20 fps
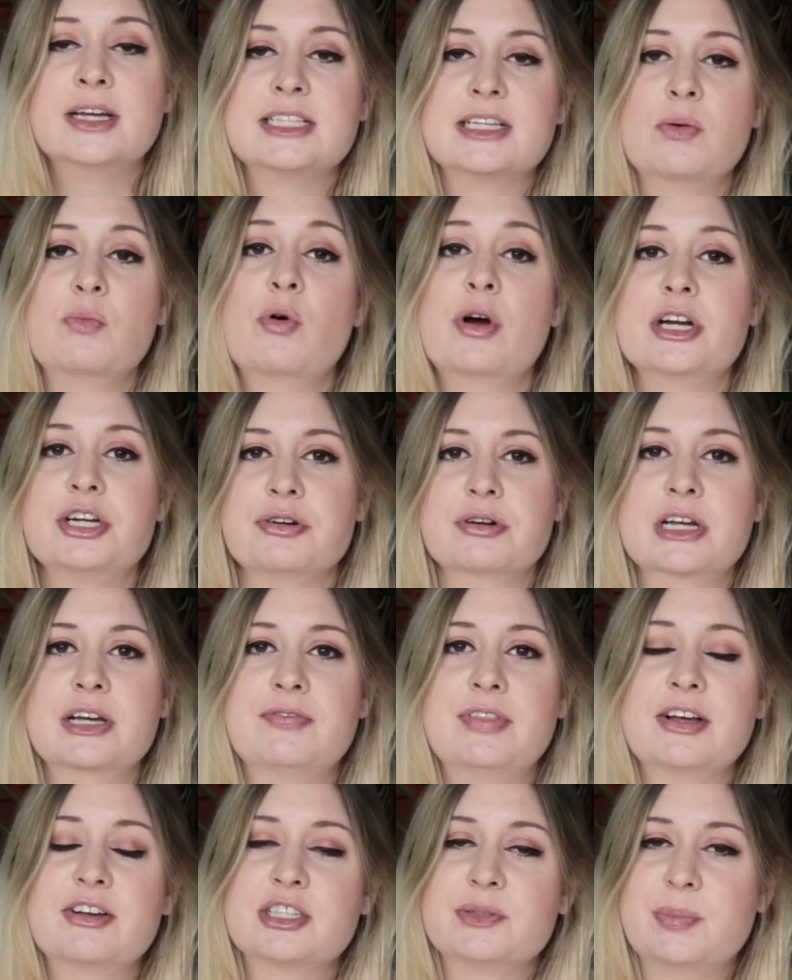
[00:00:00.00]
So I'm wondering
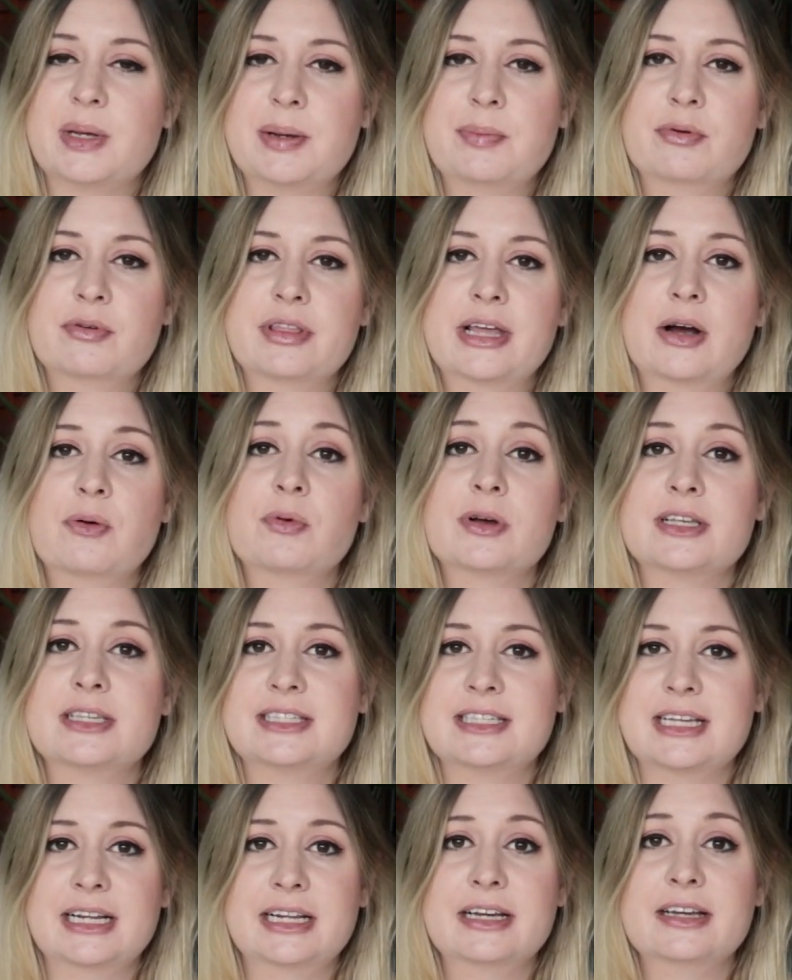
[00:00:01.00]
if there was people that were
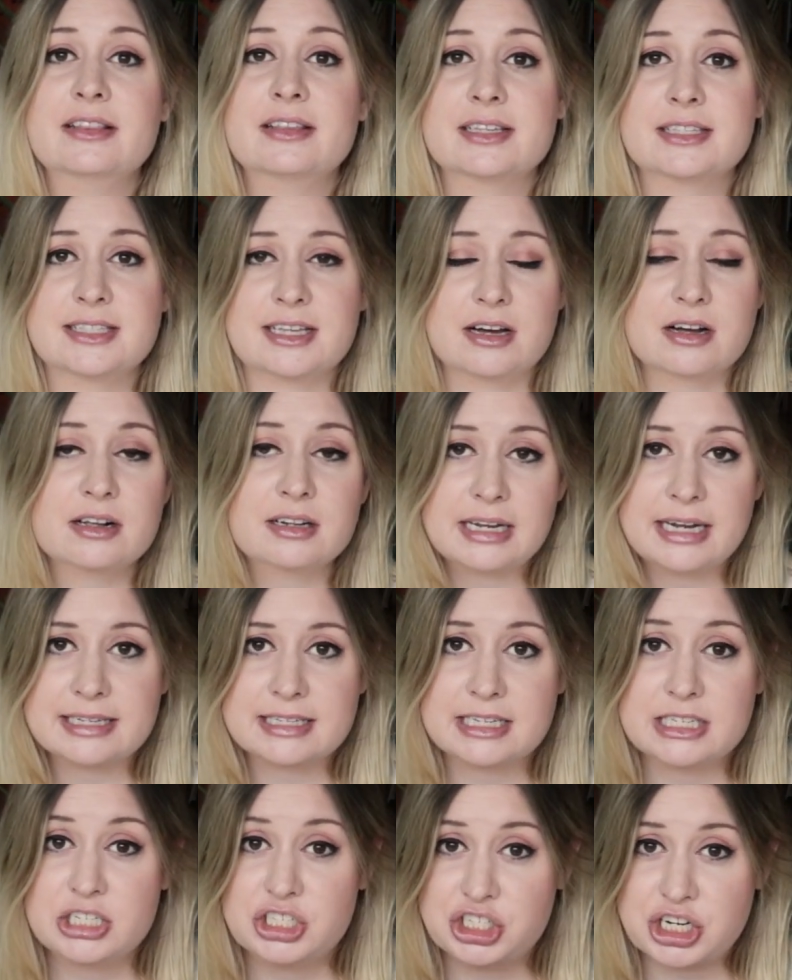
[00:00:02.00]
selling the
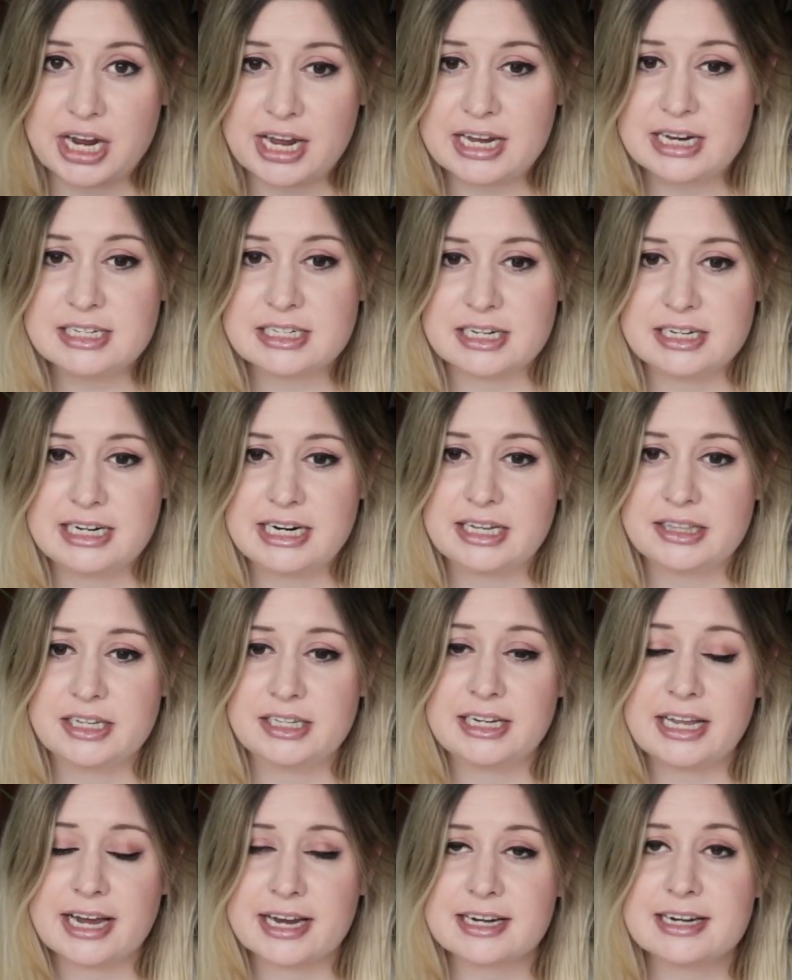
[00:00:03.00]
sunglasses chains and now
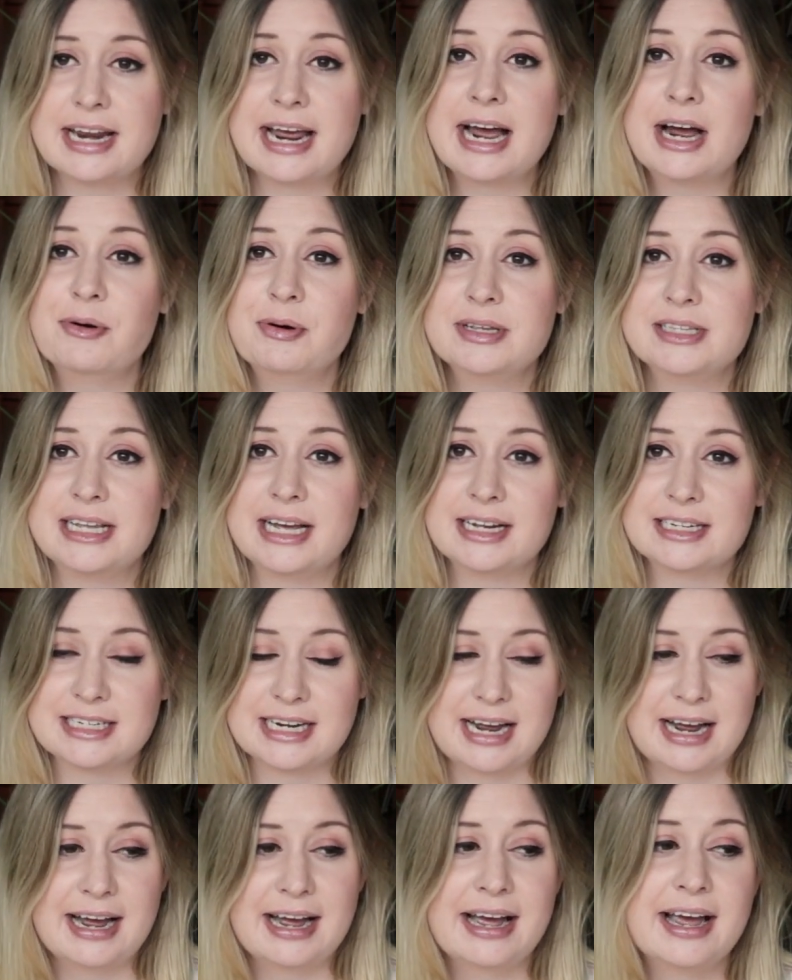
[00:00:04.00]
they're like, now is our
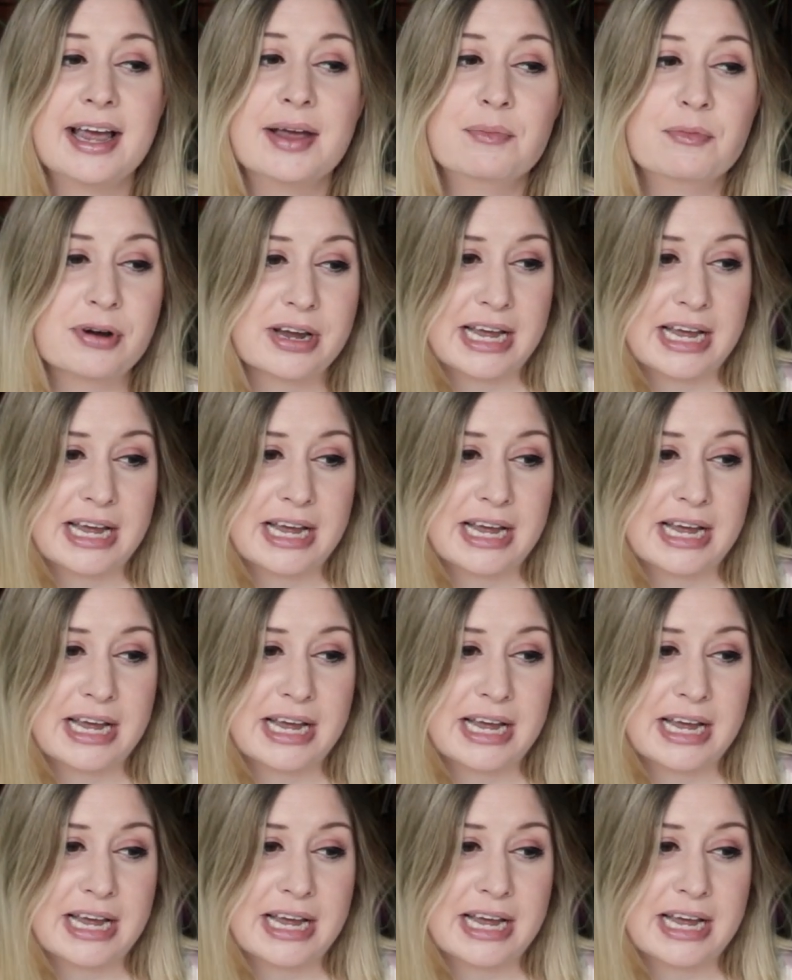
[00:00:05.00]
time.